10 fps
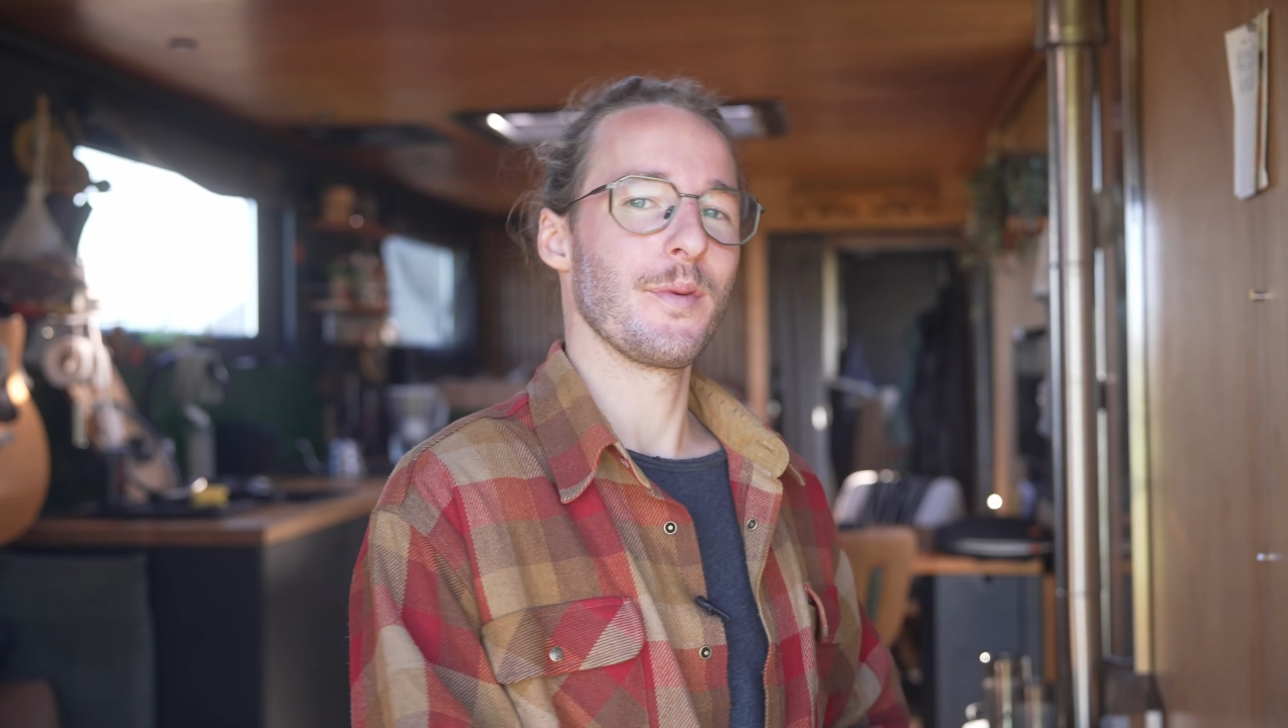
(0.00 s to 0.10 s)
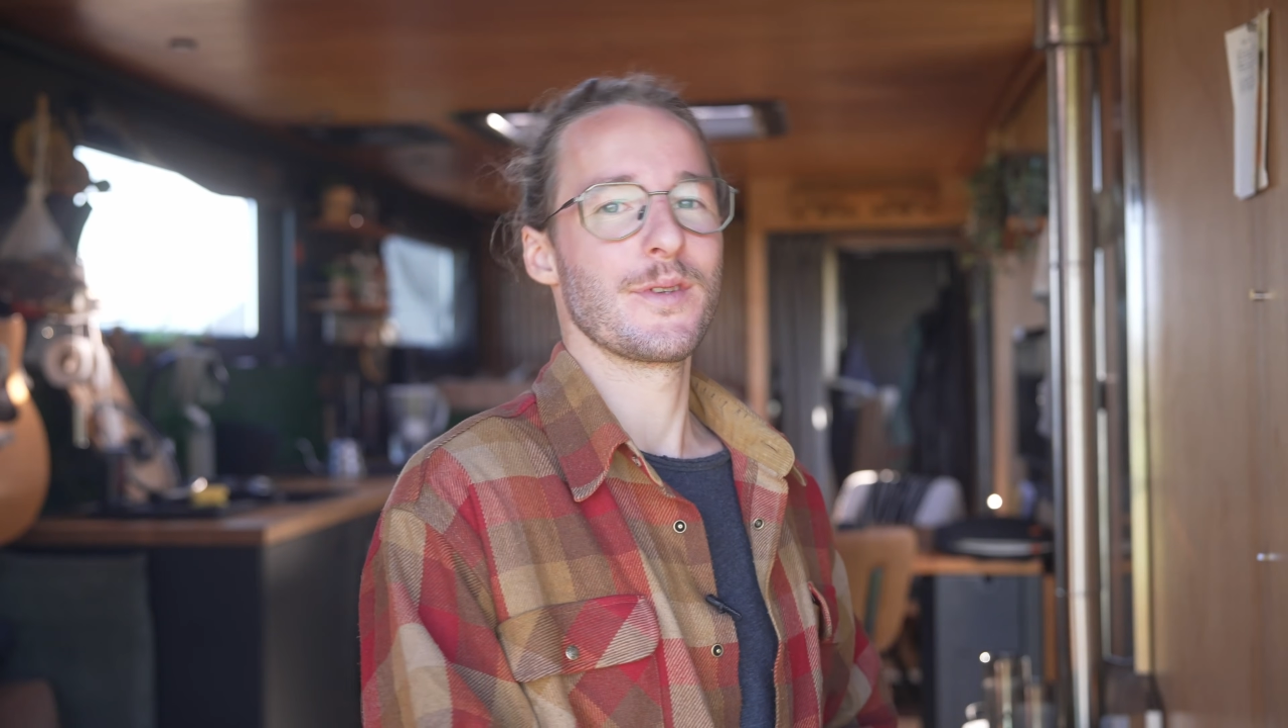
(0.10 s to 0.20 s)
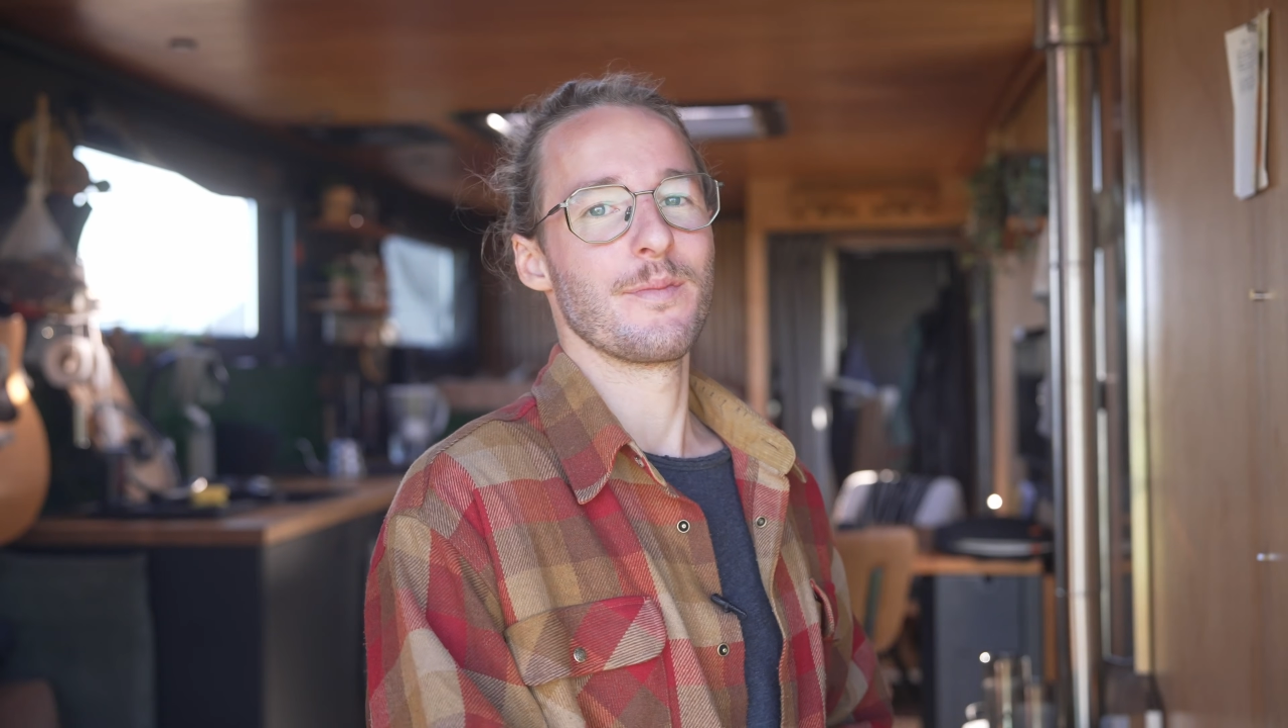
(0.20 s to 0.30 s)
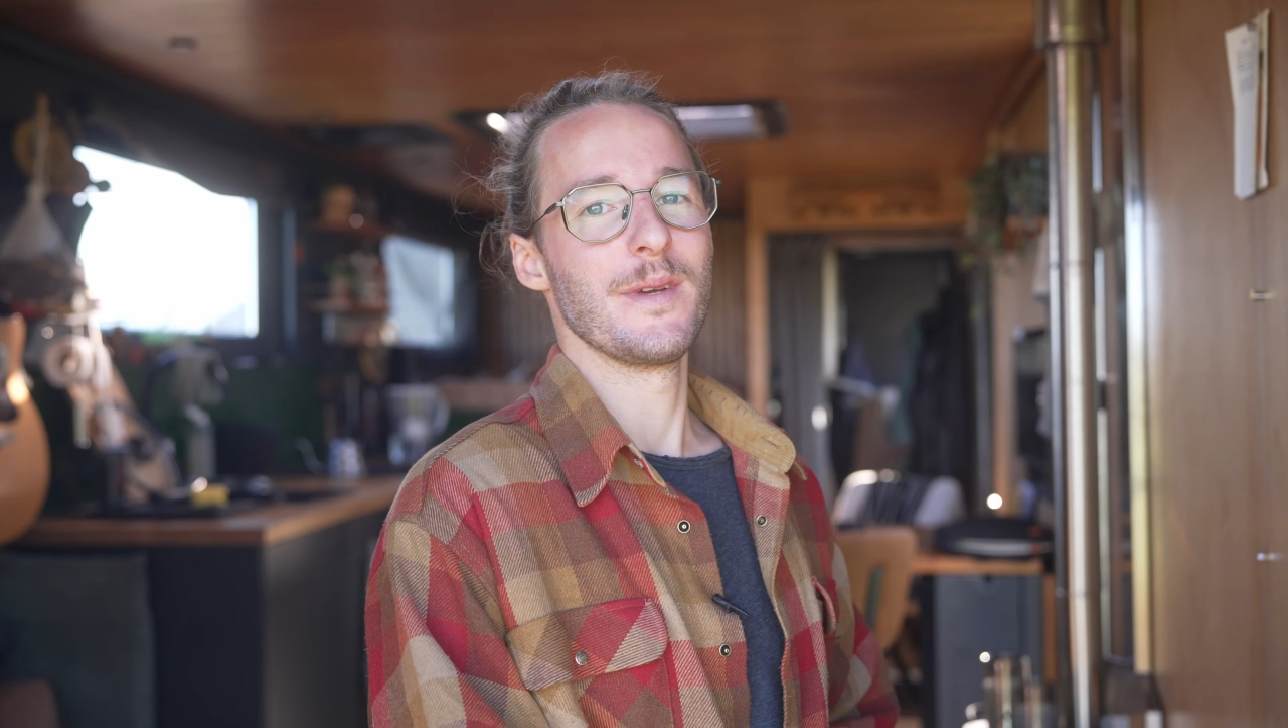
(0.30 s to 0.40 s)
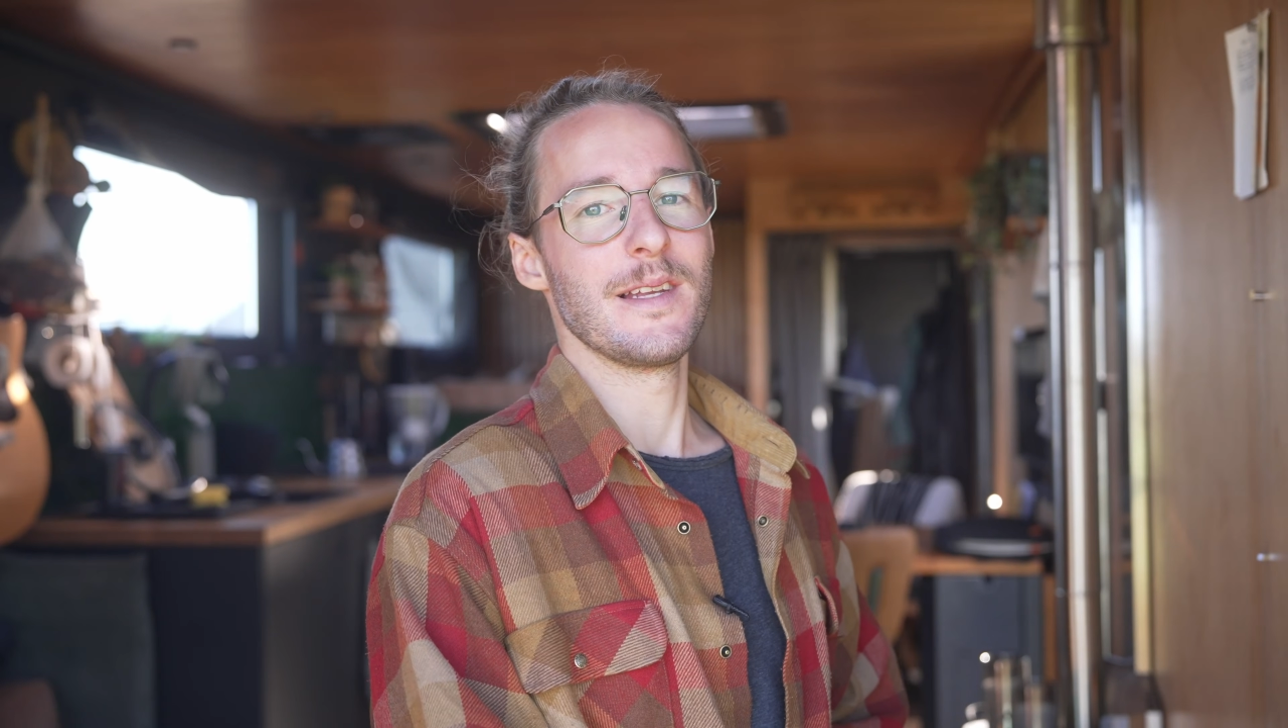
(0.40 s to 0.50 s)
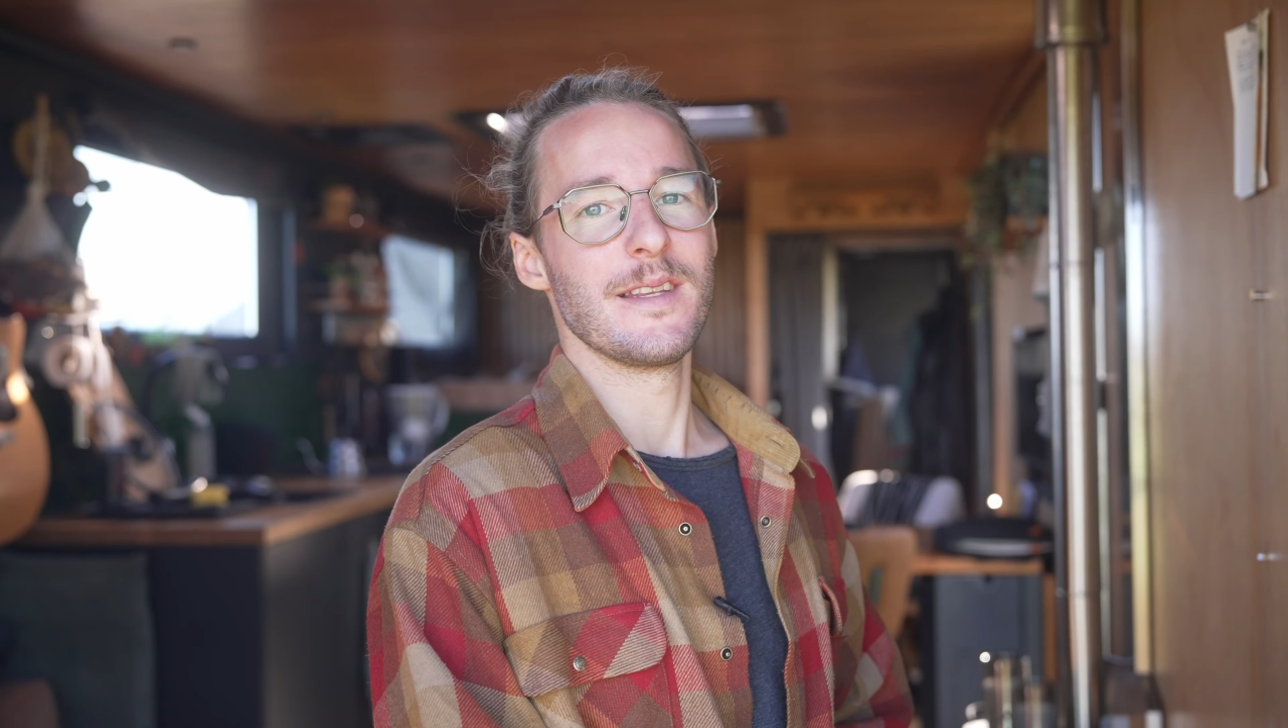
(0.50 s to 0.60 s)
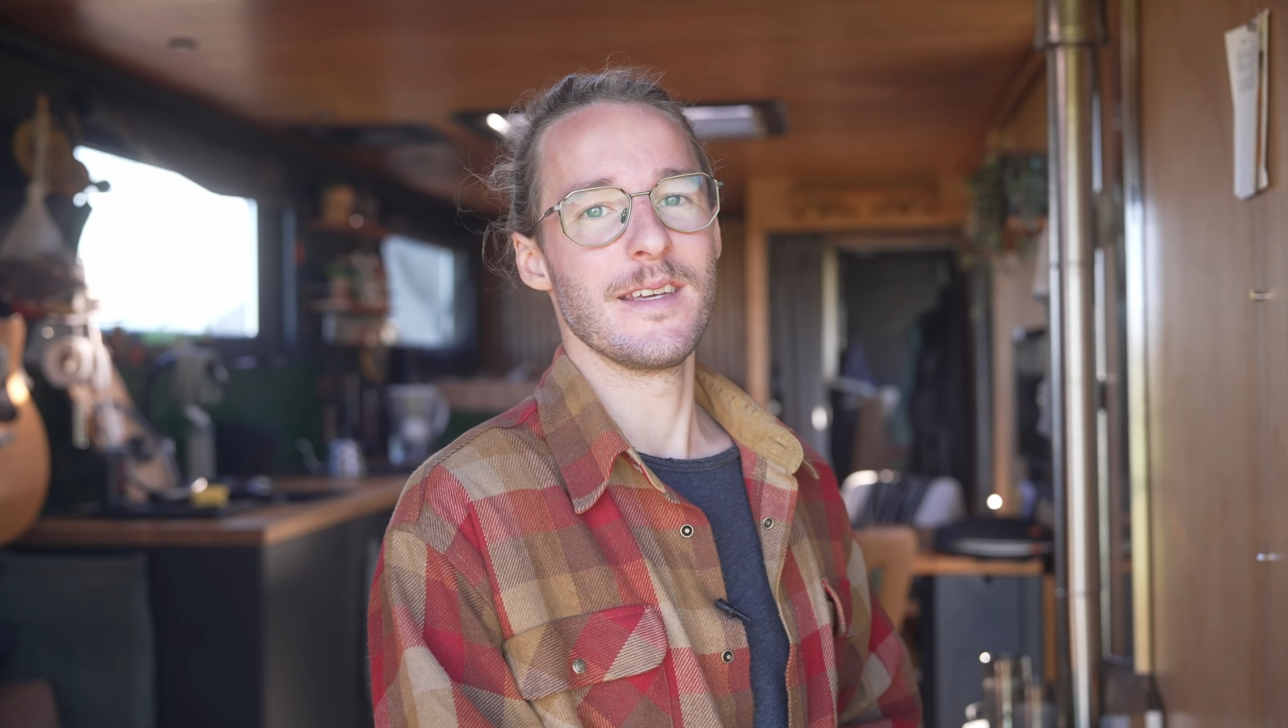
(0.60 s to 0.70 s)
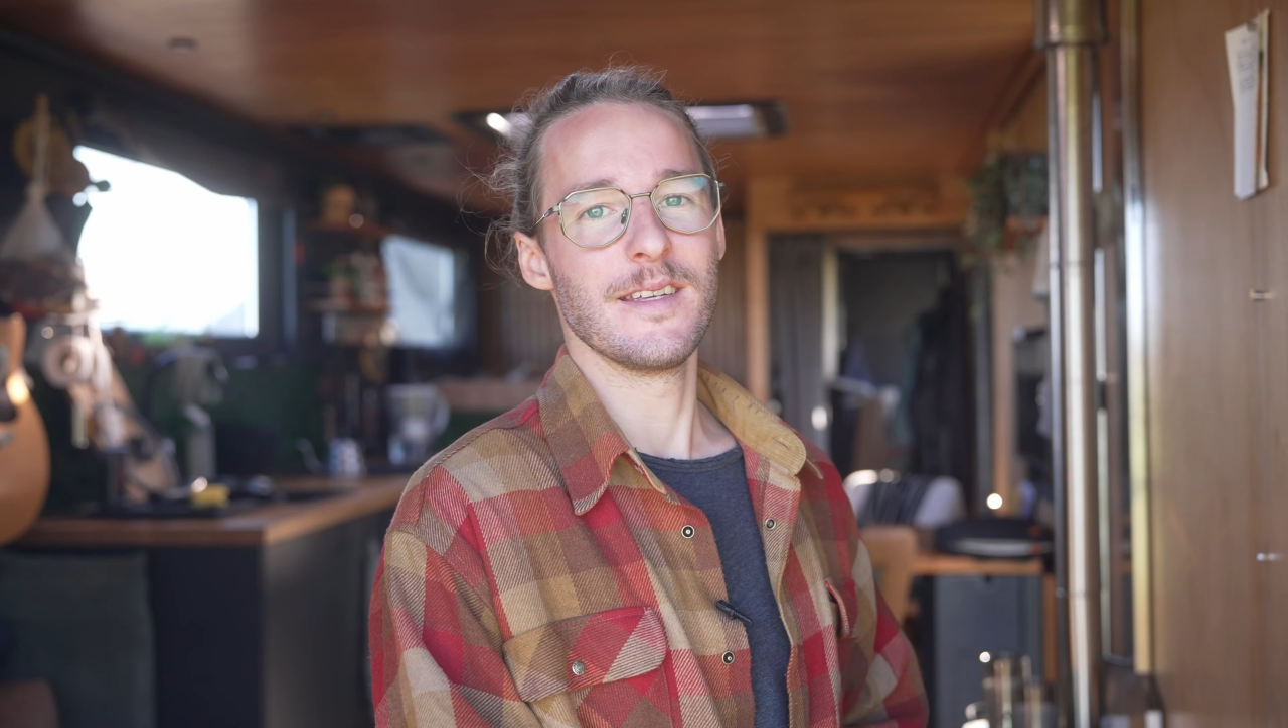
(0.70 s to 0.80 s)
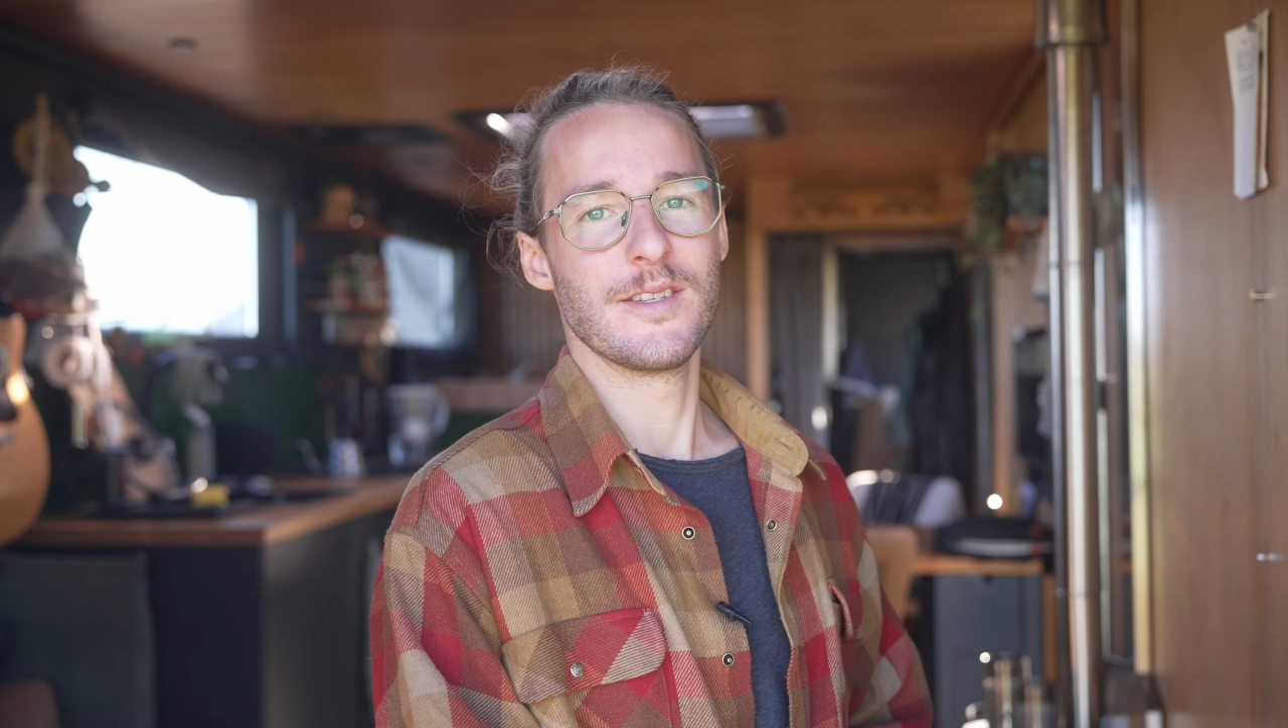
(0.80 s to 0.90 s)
possibility